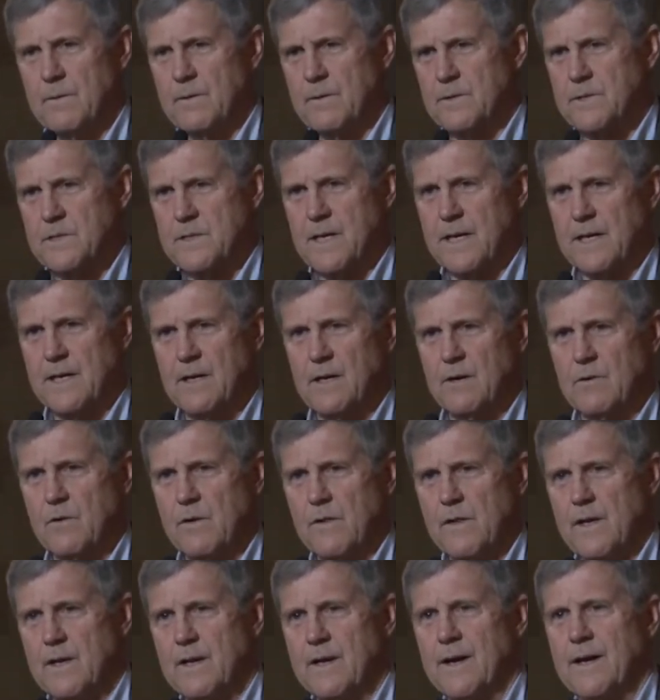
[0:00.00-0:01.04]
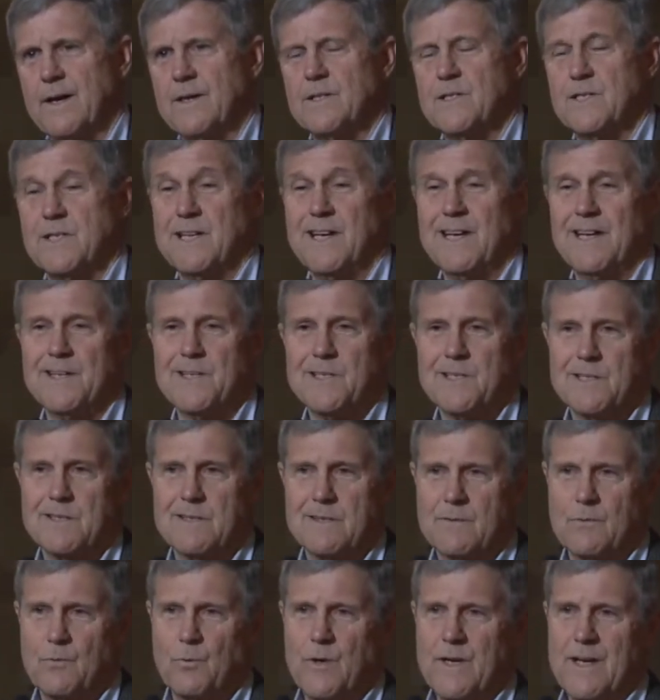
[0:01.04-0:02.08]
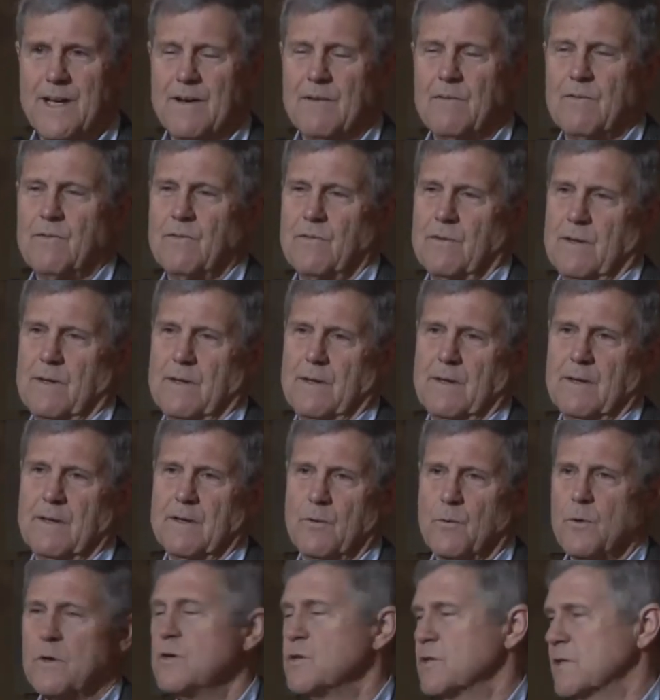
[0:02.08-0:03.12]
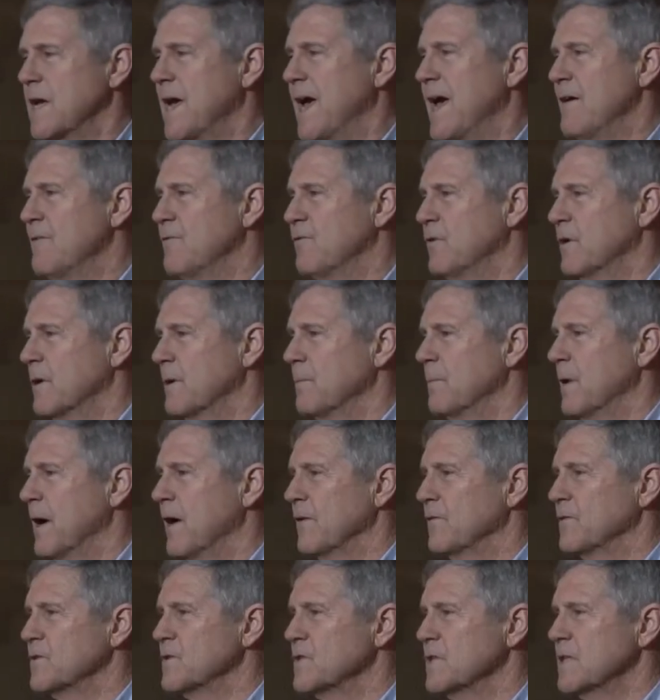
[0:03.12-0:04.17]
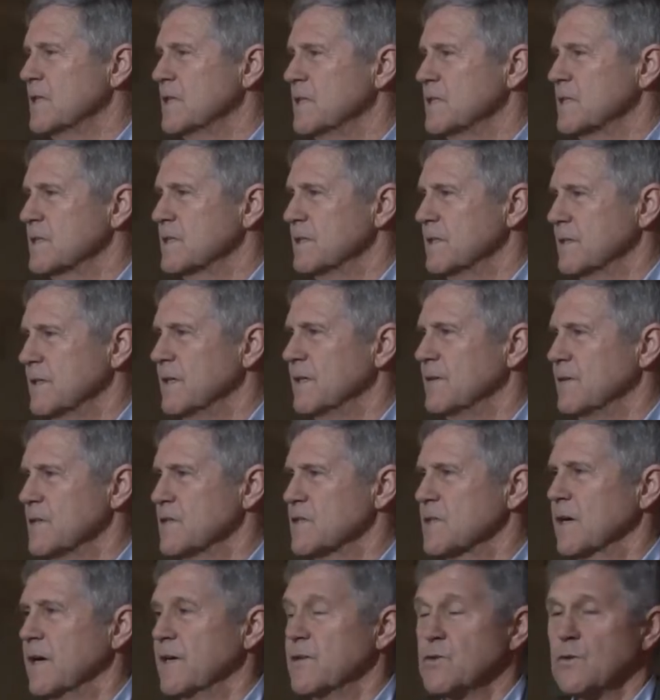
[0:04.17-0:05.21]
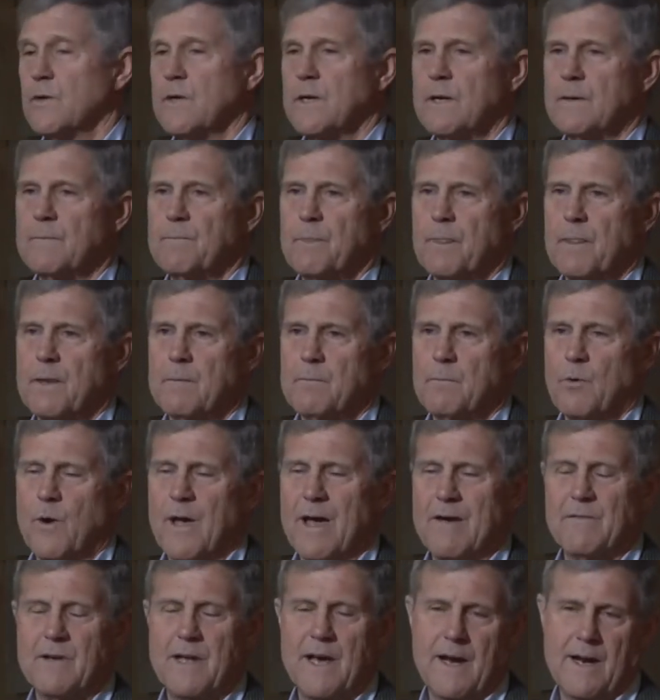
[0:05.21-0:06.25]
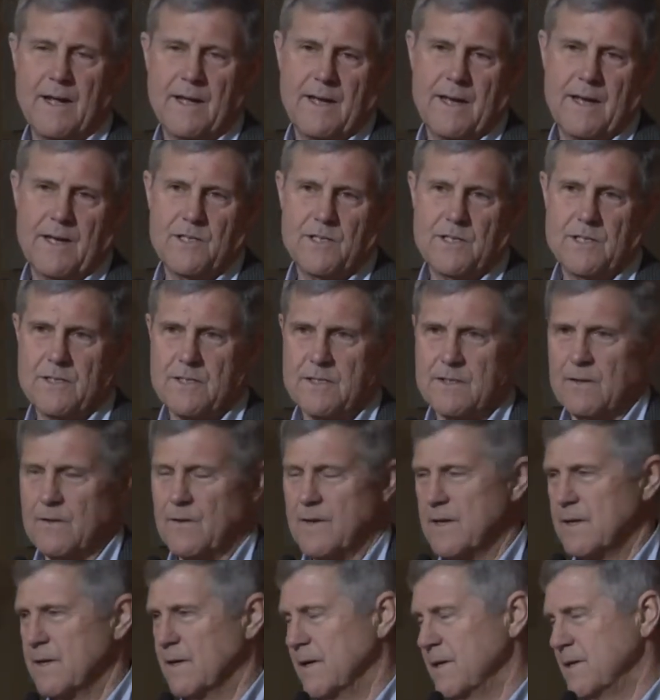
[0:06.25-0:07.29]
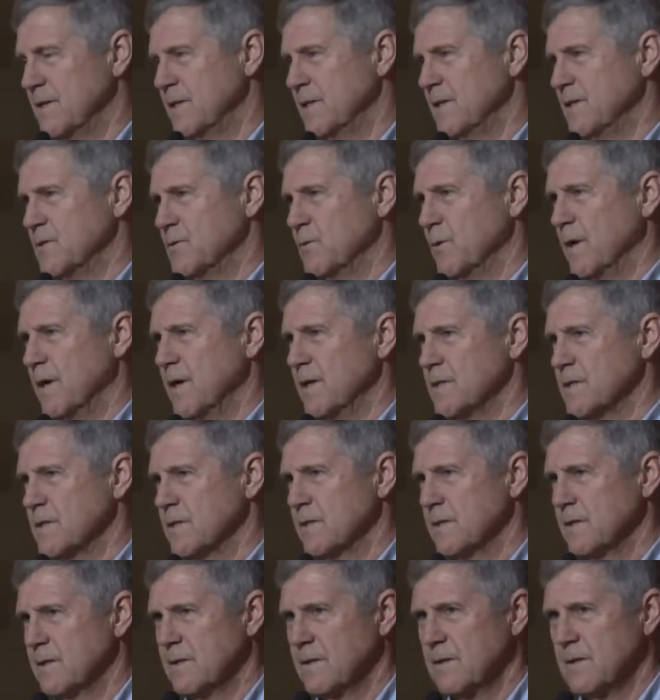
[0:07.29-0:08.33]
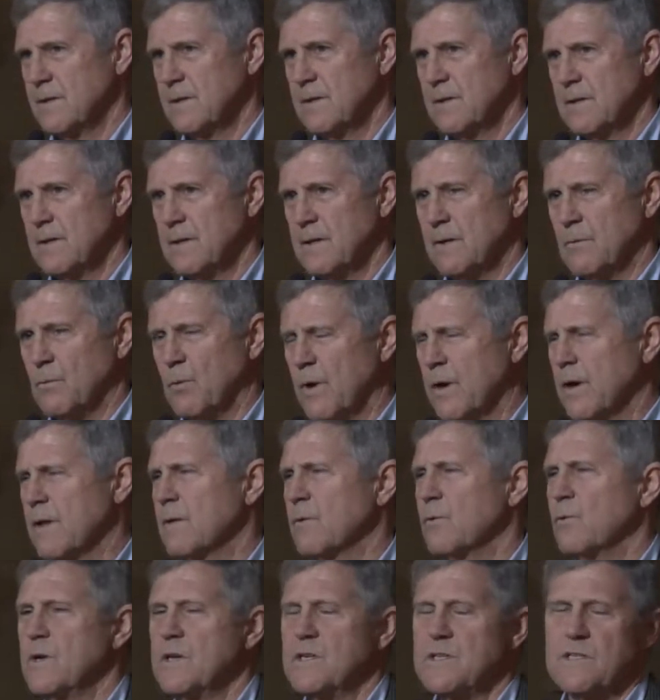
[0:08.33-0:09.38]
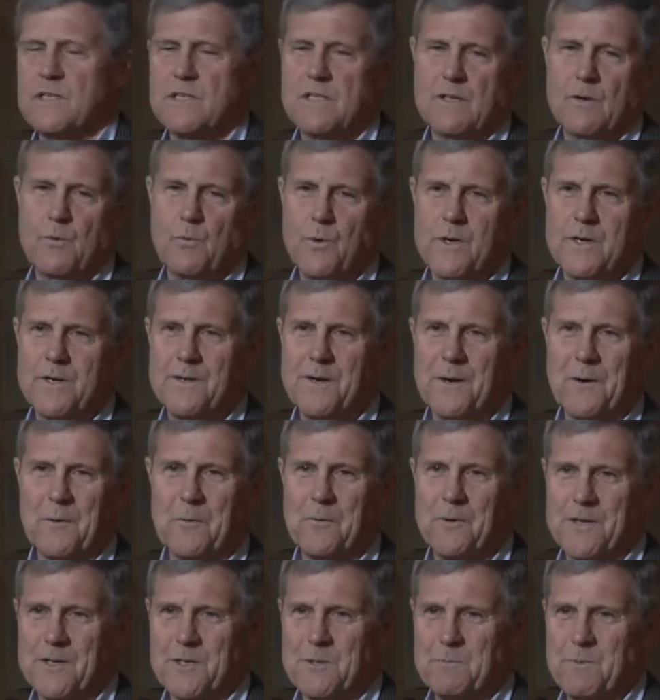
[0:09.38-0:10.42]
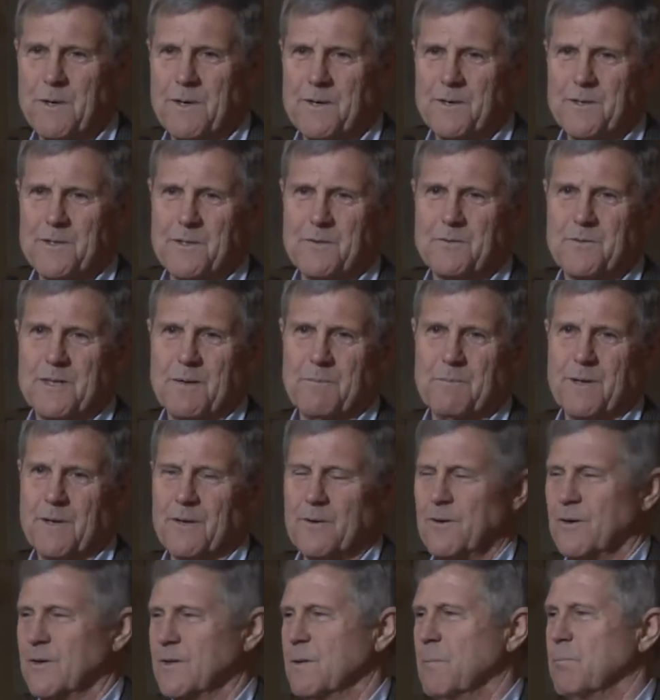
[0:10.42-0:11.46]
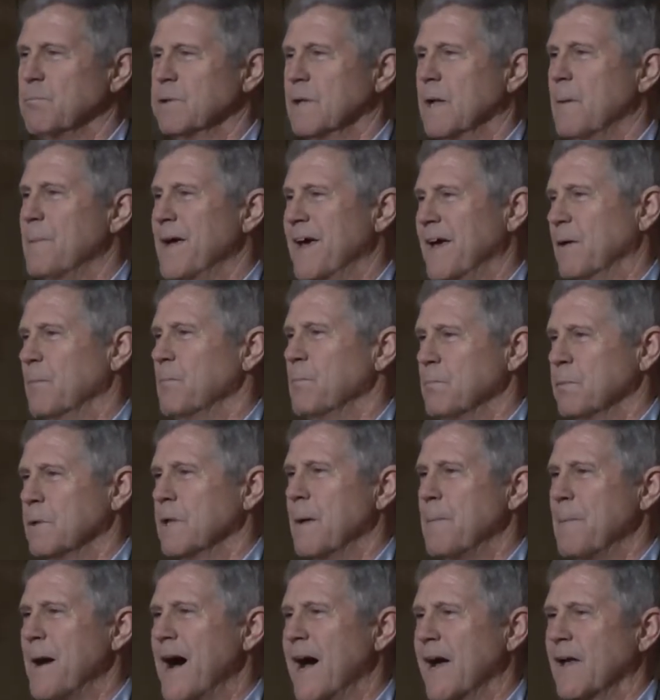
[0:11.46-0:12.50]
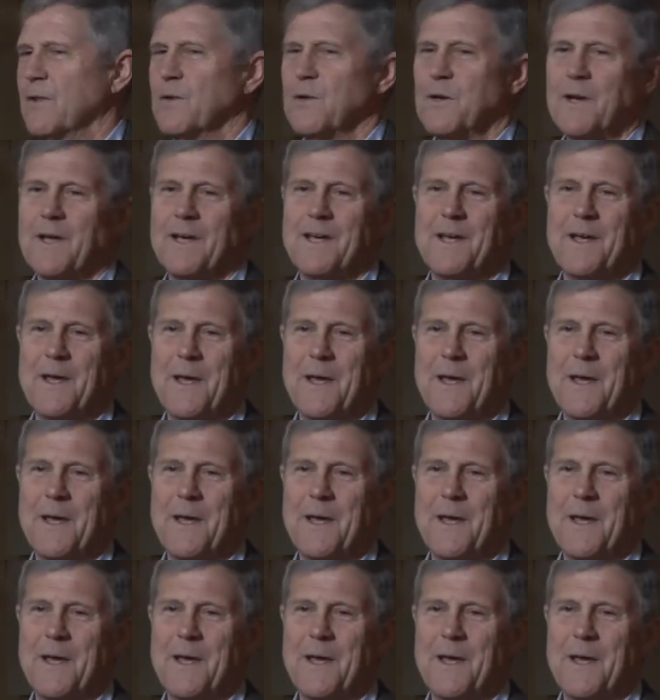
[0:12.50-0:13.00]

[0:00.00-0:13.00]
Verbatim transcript: let's take it over to the United States. We have, we used to have foot and mouth disease in this country, but we haven't had a case since the late 1920s. And one of the reasons that we don't is because of something called the Plum, Plum Island